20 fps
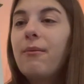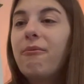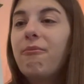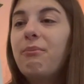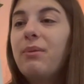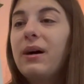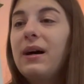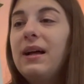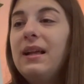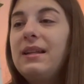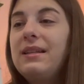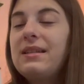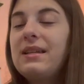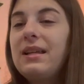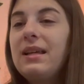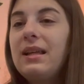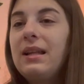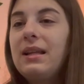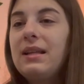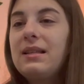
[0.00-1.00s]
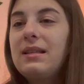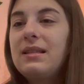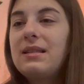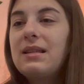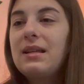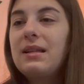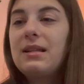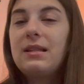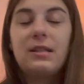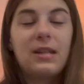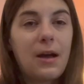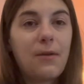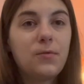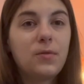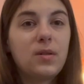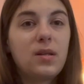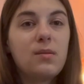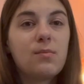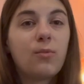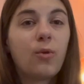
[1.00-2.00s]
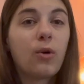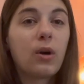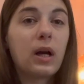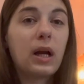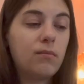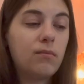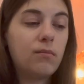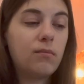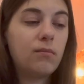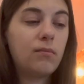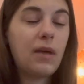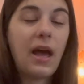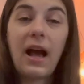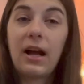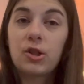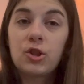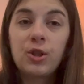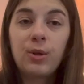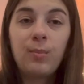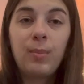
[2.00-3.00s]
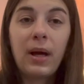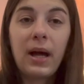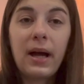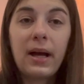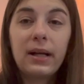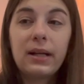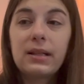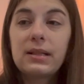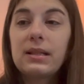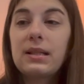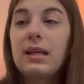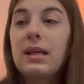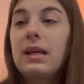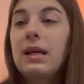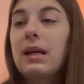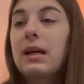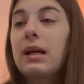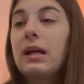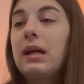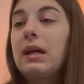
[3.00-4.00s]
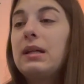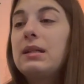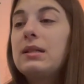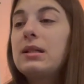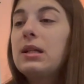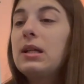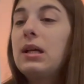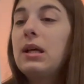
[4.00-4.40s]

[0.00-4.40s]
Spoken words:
but it is definitely more action-packed, and